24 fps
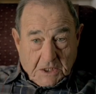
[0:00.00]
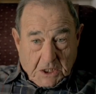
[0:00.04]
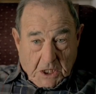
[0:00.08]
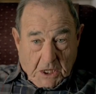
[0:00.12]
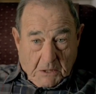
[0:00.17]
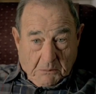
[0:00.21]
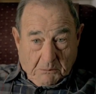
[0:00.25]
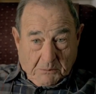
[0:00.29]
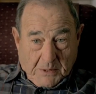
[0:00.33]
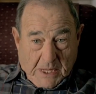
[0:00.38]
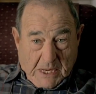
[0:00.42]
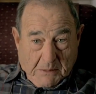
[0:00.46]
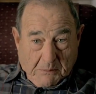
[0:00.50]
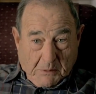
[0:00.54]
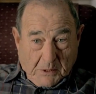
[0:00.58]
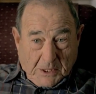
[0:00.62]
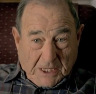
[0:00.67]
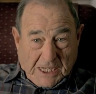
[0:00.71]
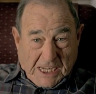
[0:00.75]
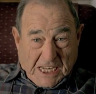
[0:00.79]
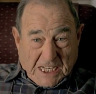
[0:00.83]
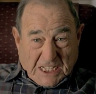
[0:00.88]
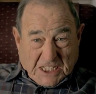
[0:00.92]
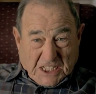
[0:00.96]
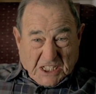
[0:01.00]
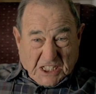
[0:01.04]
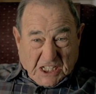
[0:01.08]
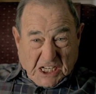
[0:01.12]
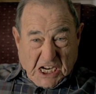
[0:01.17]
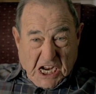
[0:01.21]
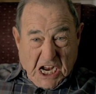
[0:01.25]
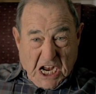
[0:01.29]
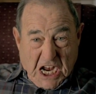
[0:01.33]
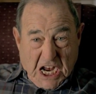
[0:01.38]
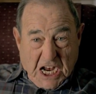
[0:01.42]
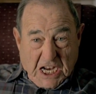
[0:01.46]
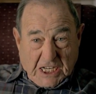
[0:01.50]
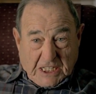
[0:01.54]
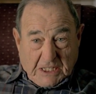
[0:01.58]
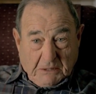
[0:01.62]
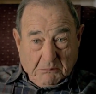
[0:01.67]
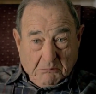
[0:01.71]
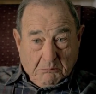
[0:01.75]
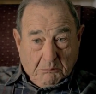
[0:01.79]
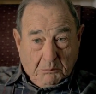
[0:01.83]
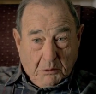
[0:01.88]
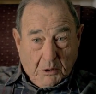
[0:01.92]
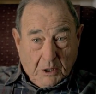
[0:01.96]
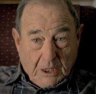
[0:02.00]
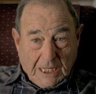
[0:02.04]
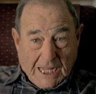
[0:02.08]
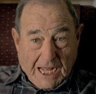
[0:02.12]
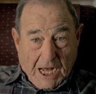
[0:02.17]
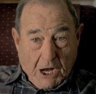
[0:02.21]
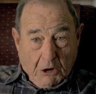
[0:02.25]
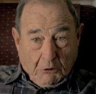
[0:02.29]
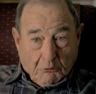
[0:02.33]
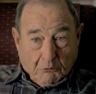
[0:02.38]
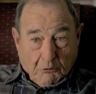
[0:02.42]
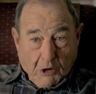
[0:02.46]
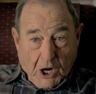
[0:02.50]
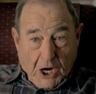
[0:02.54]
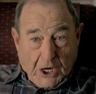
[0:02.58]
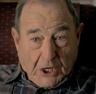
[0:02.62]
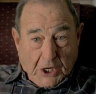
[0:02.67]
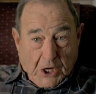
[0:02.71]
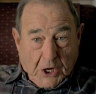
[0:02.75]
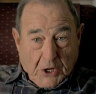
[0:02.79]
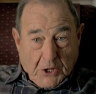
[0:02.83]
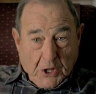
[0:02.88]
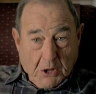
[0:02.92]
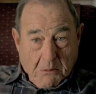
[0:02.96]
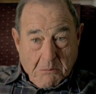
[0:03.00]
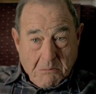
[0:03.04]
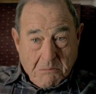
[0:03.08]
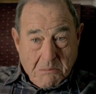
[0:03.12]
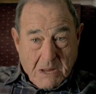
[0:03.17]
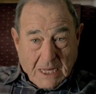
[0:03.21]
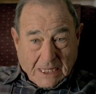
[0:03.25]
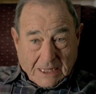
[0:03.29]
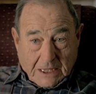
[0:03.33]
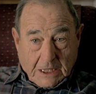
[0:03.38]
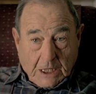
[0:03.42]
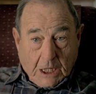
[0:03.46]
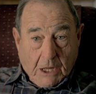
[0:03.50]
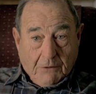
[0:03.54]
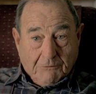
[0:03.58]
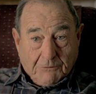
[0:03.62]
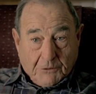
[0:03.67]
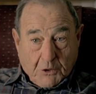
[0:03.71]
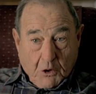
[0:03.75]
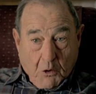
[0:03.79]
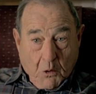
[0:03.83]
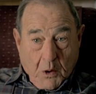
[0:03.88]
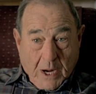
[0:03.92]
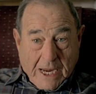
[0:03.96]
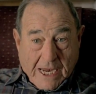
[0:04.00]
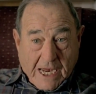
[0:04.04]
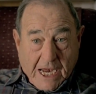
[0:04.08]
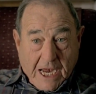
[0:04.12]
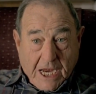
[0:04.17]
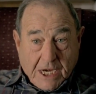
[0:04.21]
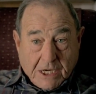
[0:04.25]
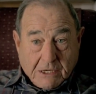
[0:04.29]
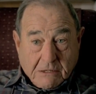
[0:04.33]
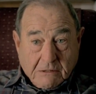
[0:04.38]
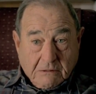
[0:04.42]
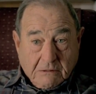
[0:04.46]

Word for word: Some people get scared and pull out right in the middle of doing it.